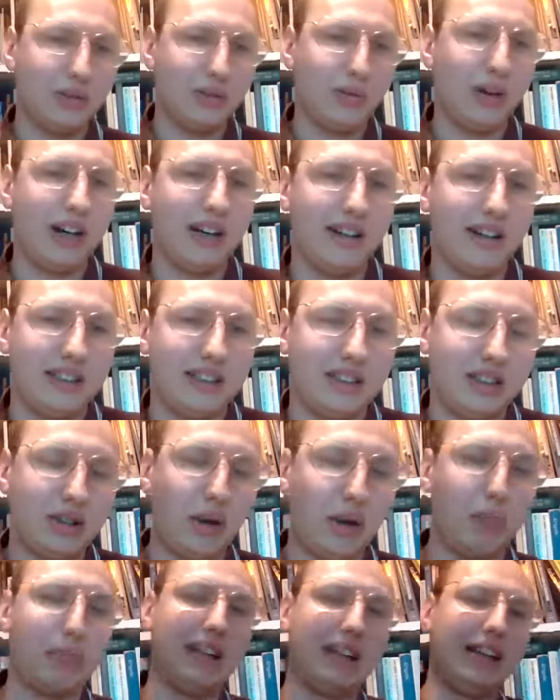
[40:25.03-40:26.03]
whether it's
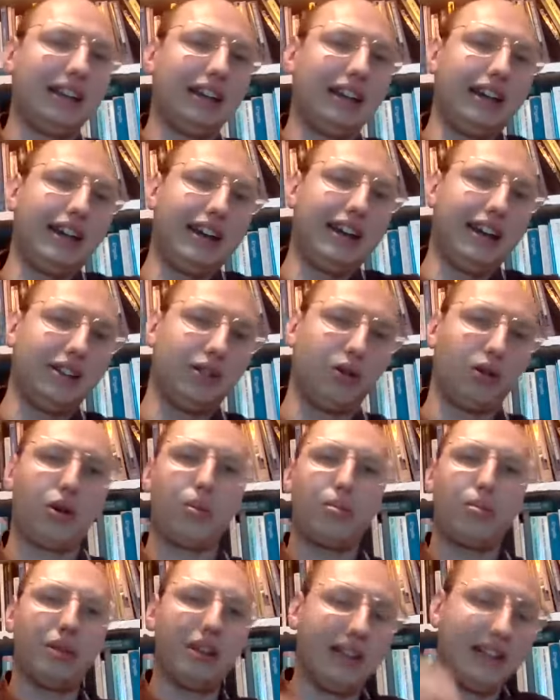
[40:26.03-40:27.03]
completely in or
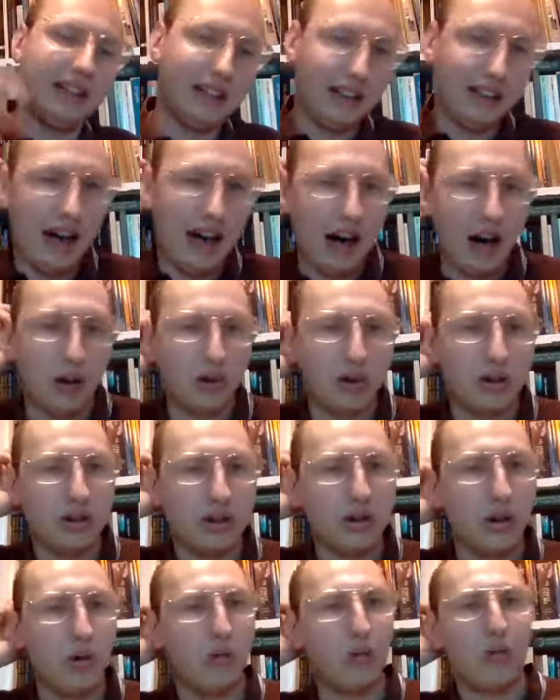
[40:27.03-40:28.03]
completely out,
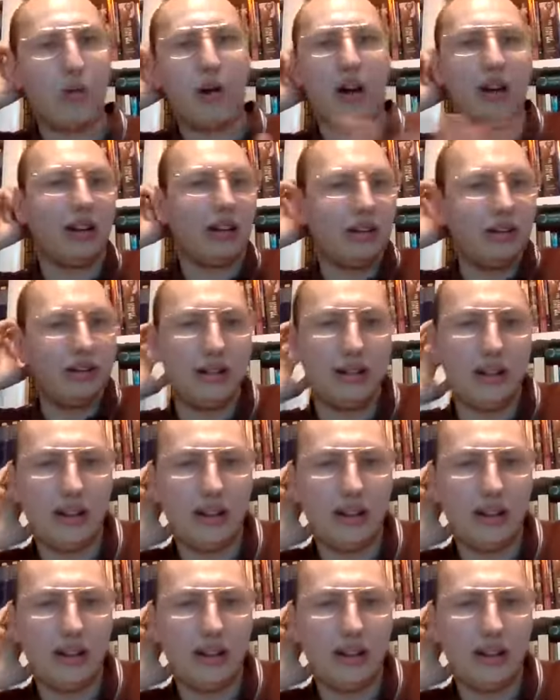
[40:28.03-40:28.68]
or one